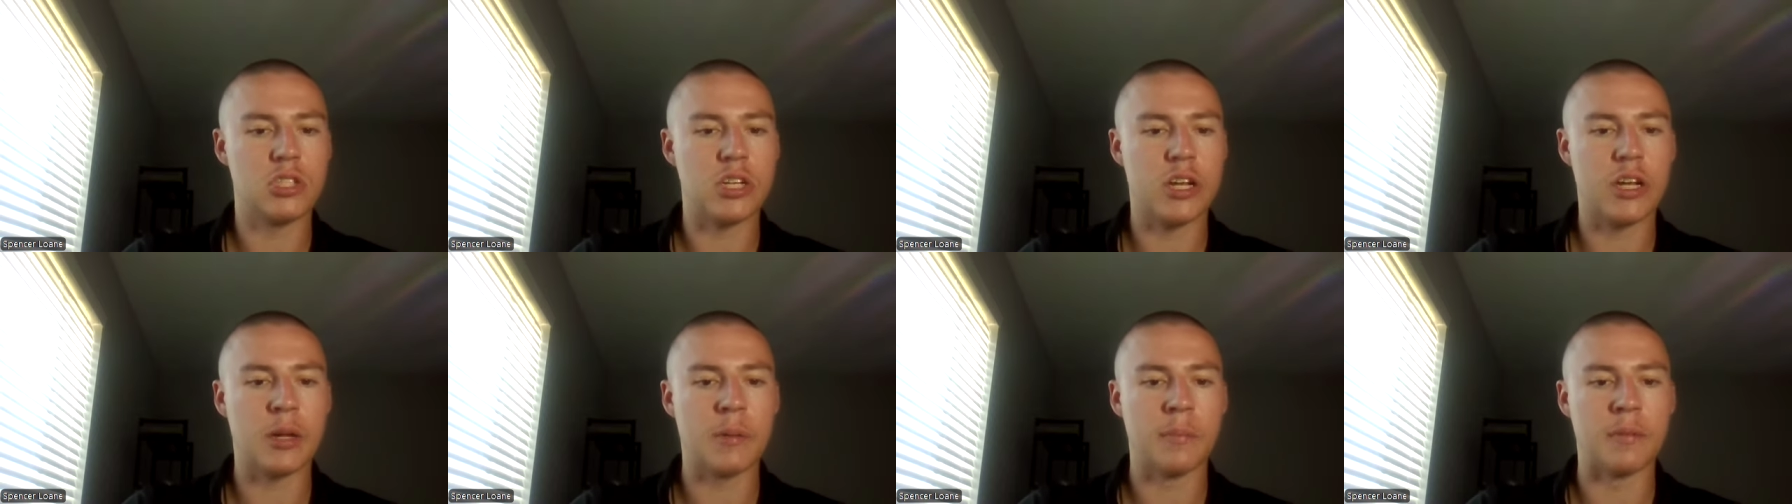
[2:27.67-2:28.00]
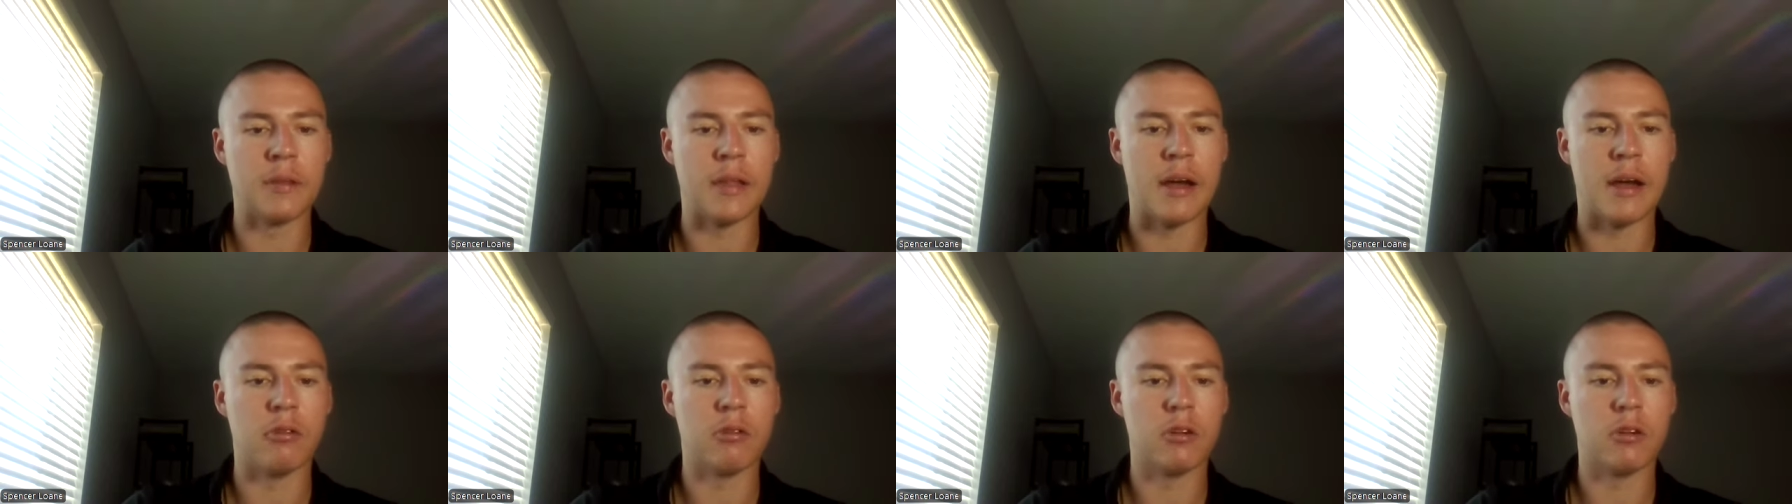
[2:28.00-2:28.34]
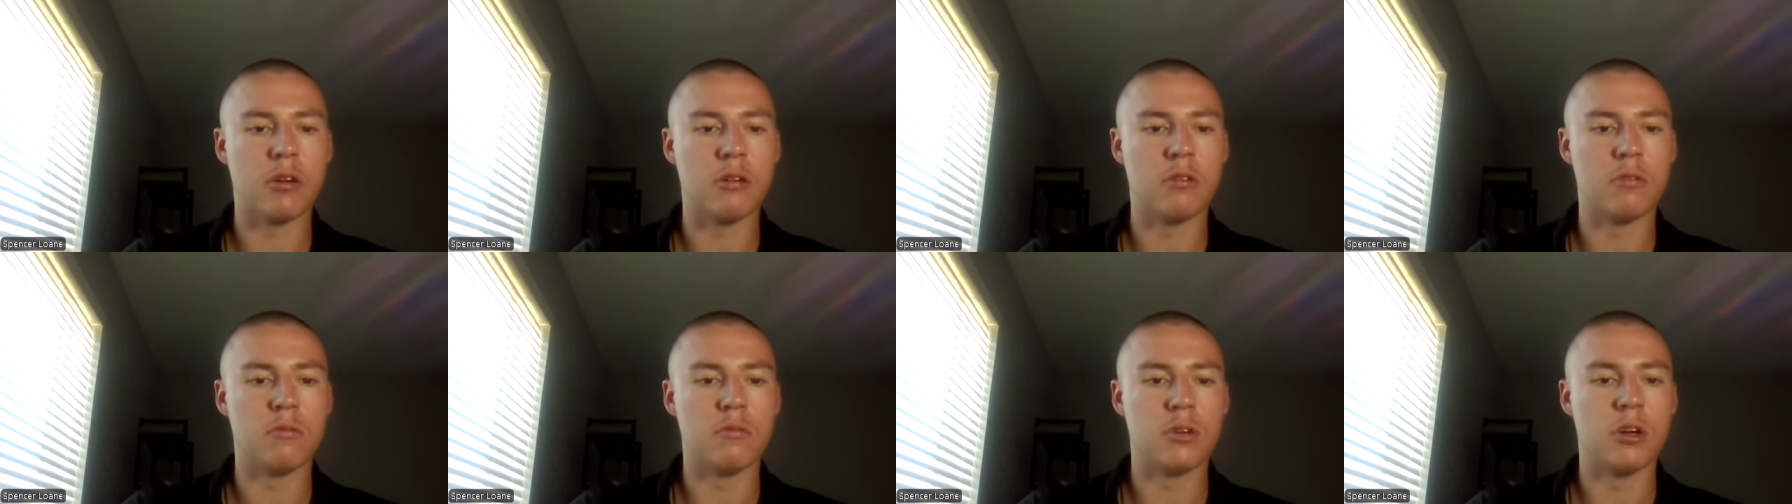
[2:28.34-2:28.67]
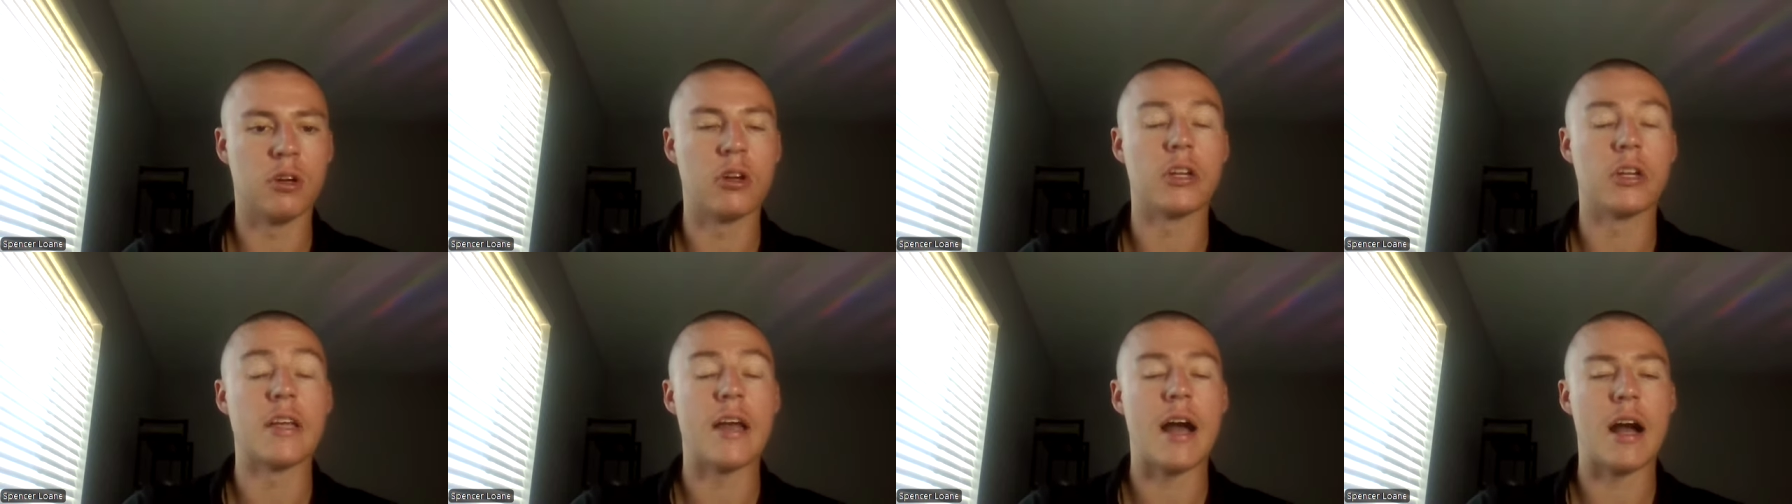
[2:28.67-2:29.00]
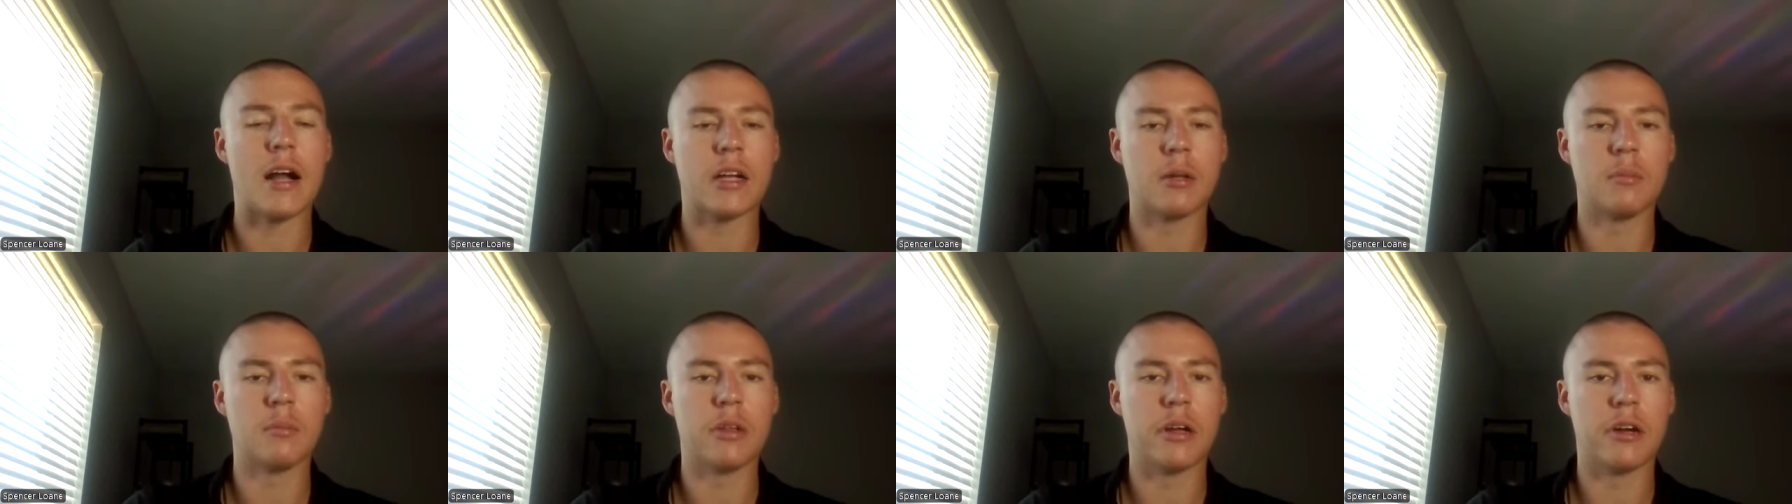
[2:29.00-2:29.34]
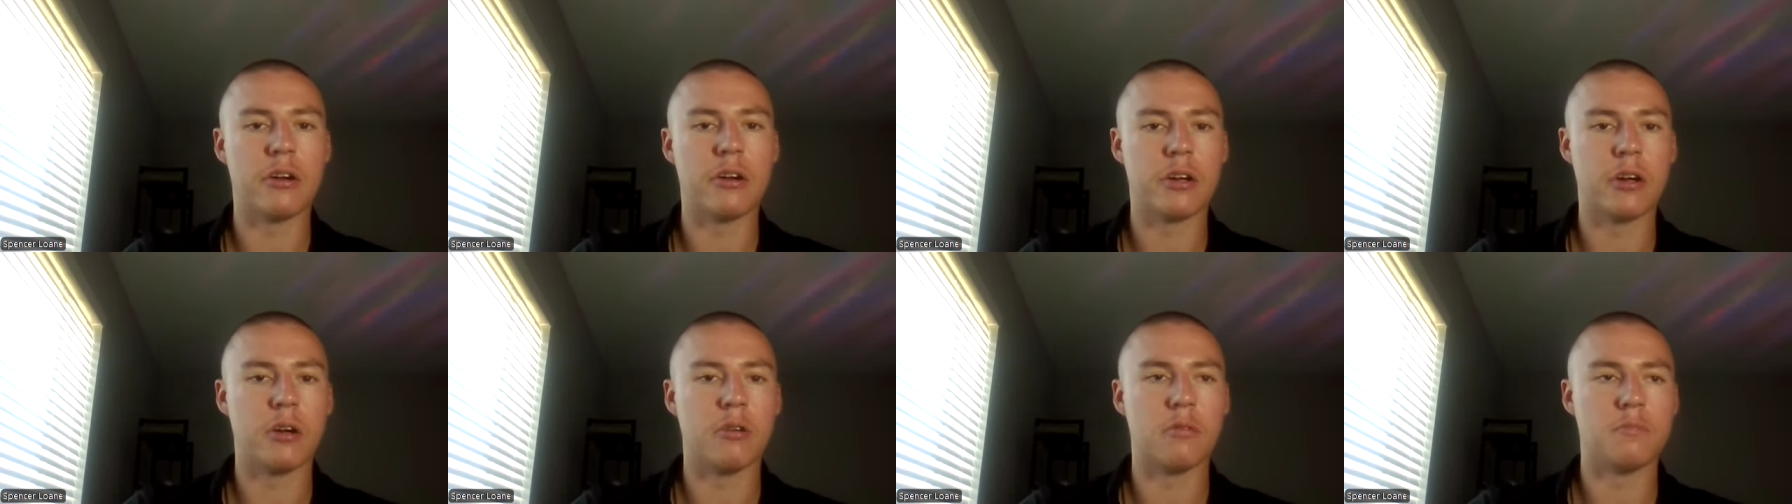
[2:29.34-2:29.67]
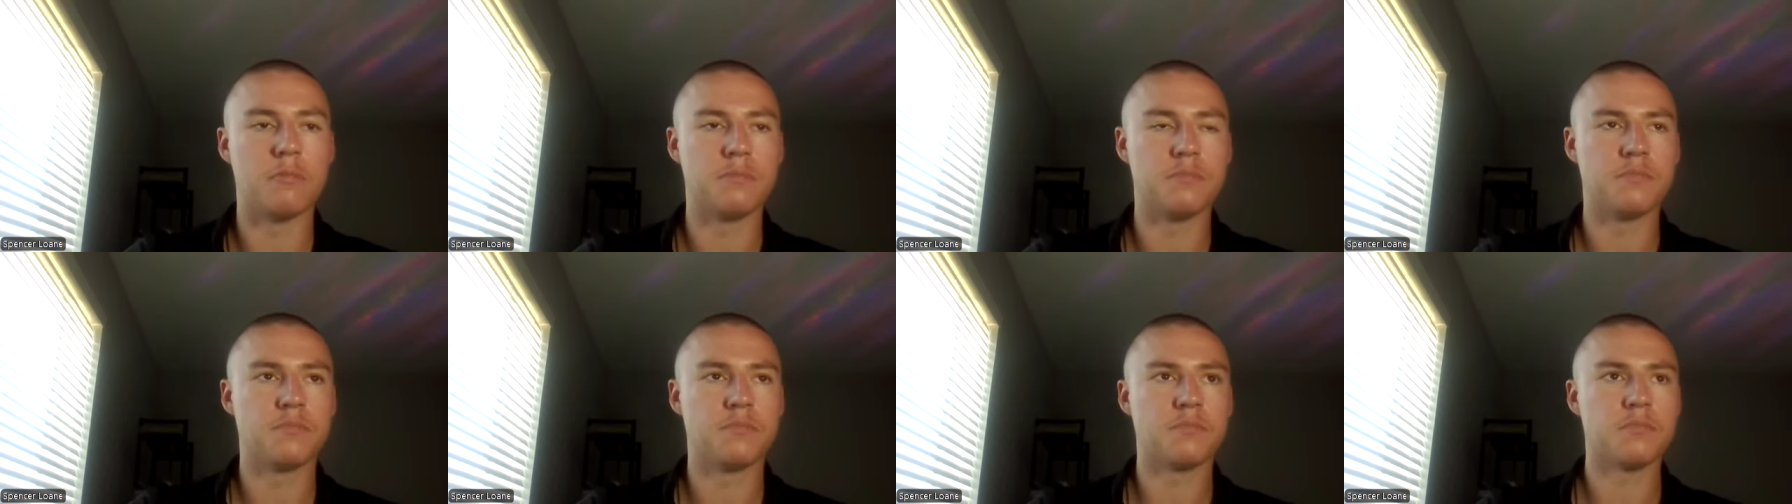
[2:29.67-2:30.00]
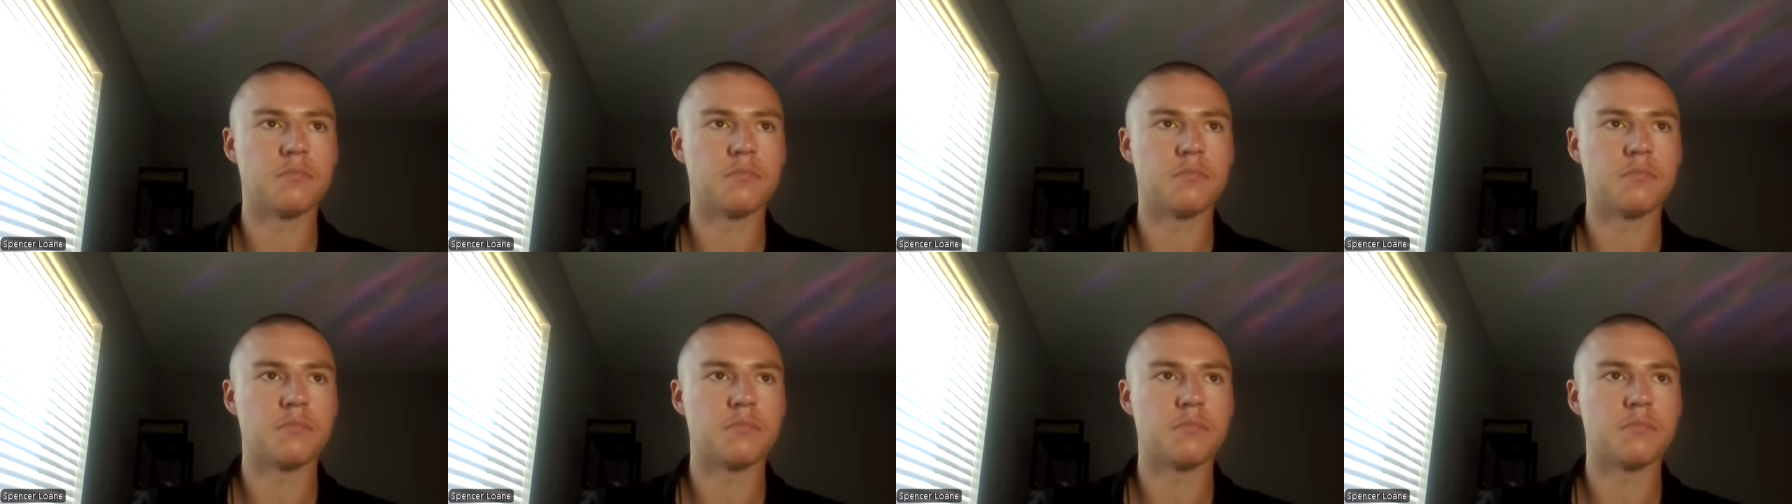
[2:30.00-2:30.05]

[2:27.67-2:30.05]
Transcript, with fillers: Jacob Lauko or Jakob Lauko